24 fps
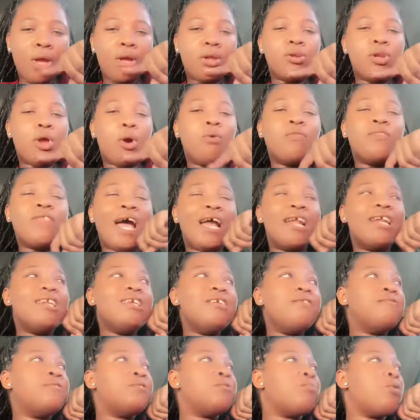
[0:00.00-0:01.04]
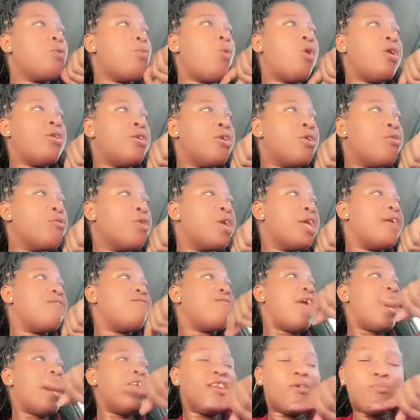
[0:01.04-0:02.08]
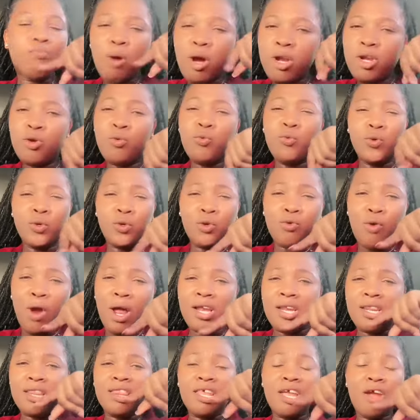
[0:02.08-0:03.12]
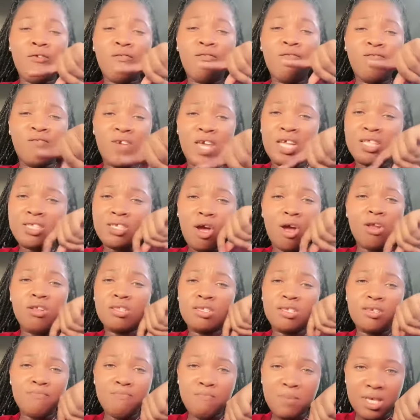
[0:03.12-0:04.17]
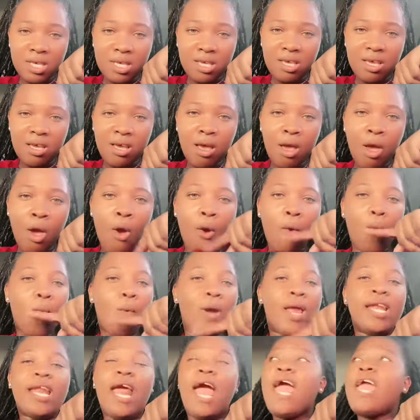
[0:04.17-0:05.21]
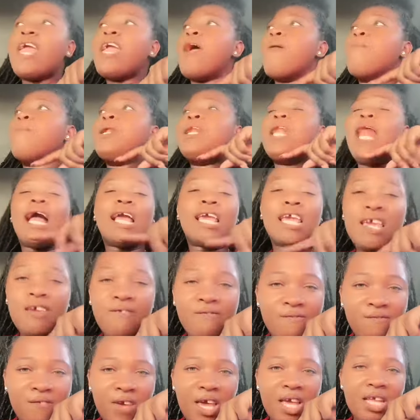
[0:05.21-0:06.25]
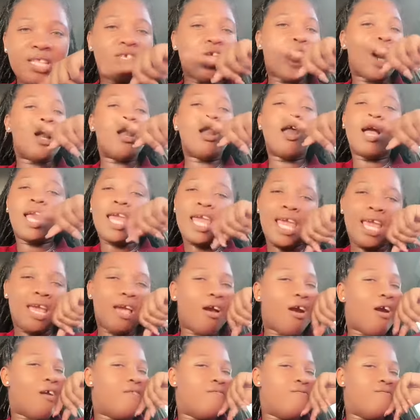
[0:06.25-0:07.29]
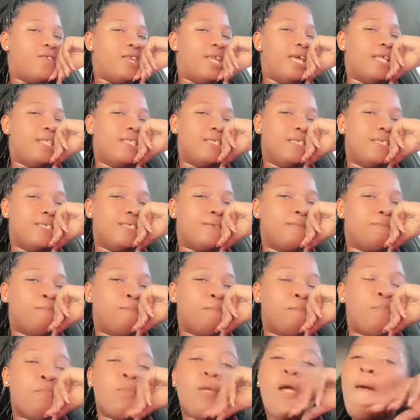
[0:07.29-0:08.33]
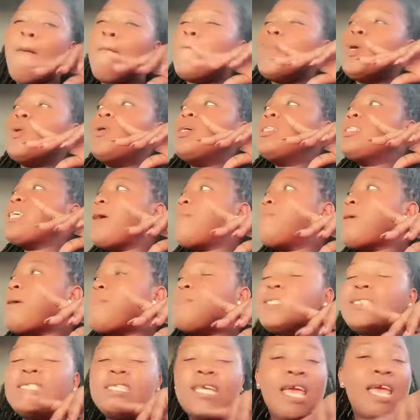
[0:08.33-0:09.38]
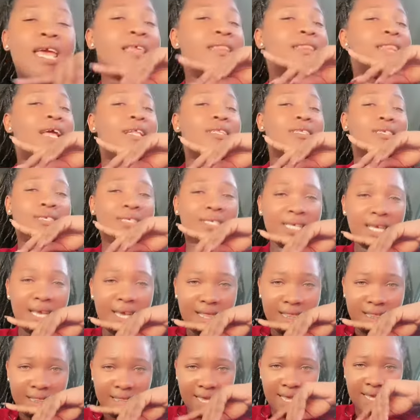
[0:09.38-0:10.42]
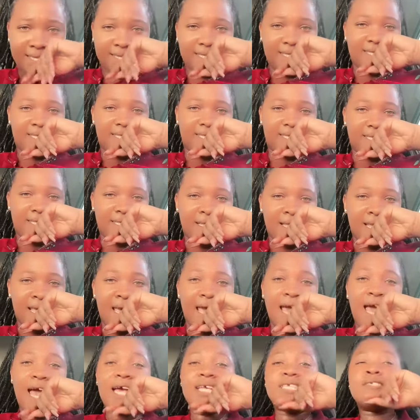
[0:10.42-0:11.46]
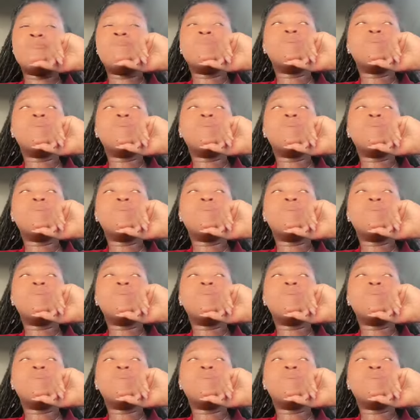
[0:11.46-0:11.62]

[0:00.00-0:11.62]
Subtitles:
Now that leaves me wondering if anybody would grant their faith unto me when I am lacking faith or lacking confidence. But what I'm saying that to say this, as